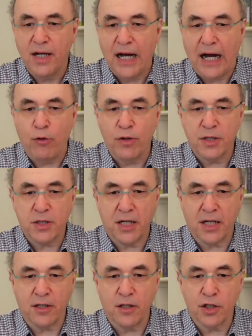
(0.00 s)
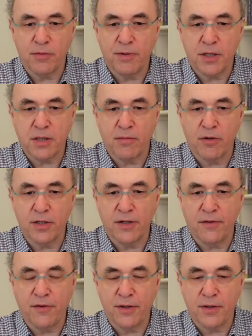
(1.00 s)
How will this technology be similar or
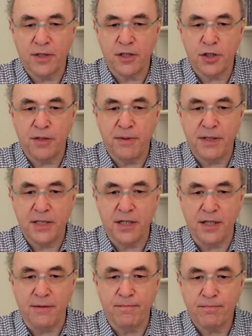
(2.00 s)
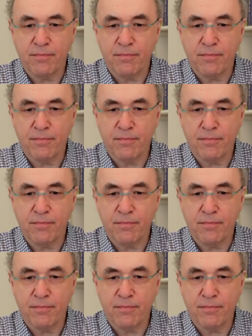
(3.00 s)
different than GPT?